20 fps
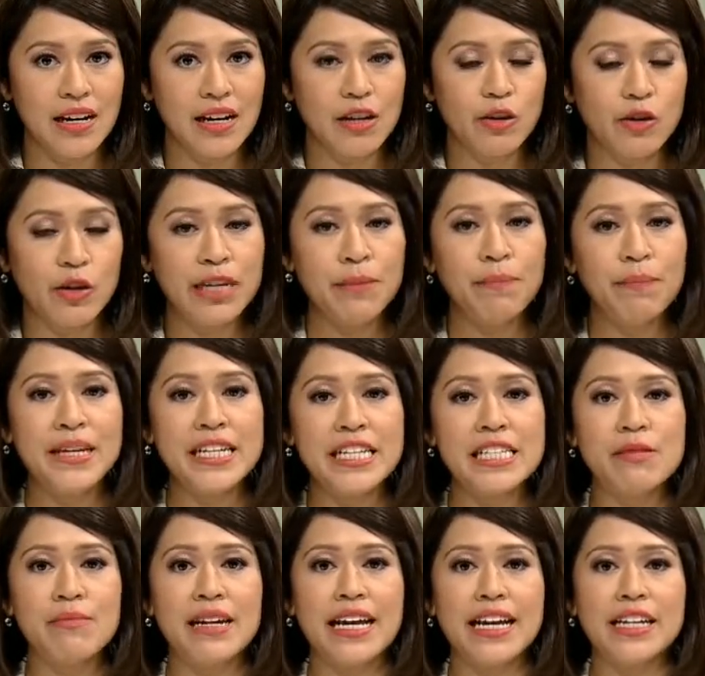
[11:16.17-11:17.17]

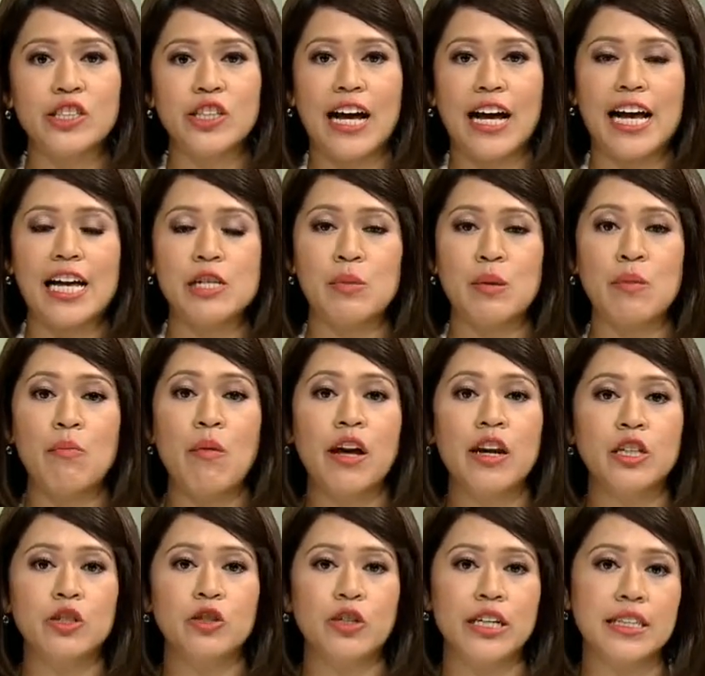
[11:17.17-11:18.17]
Greenpeace Malaysia has been
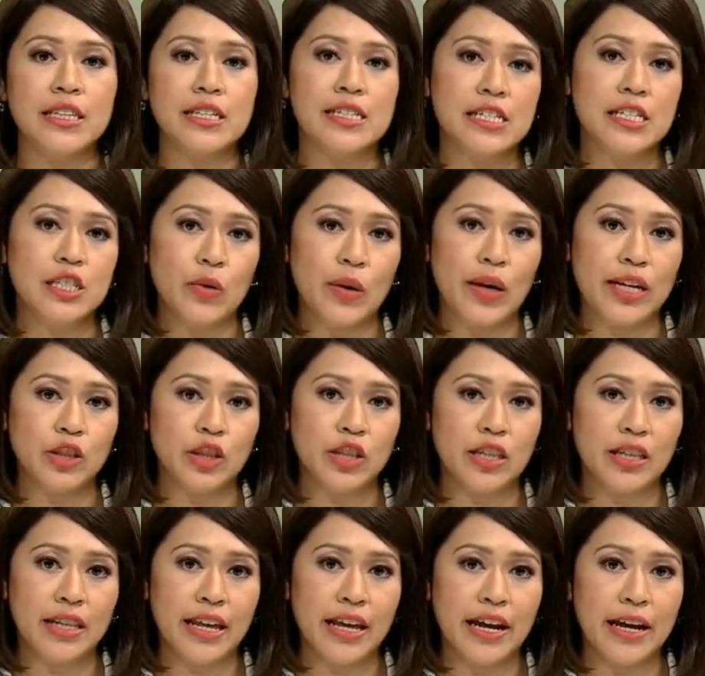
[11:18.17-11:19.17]
monitoring the
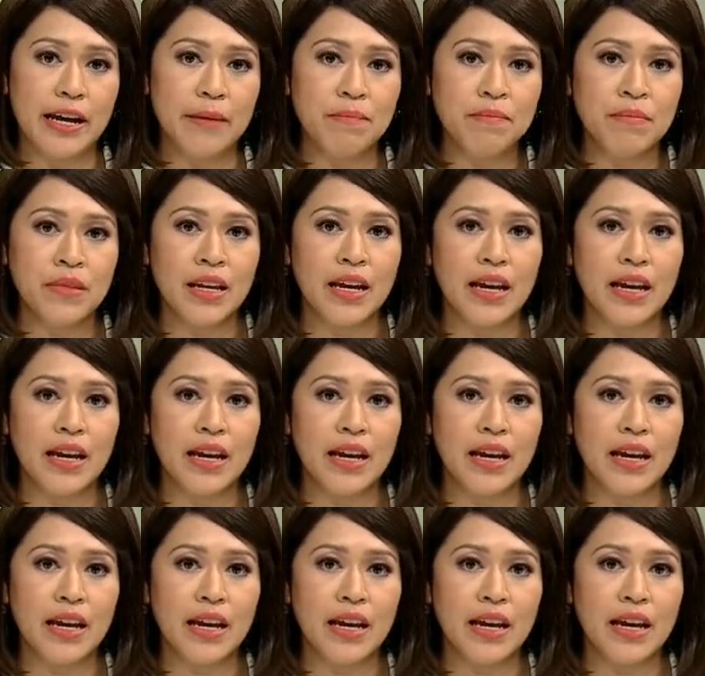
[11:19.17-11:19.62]
situation there.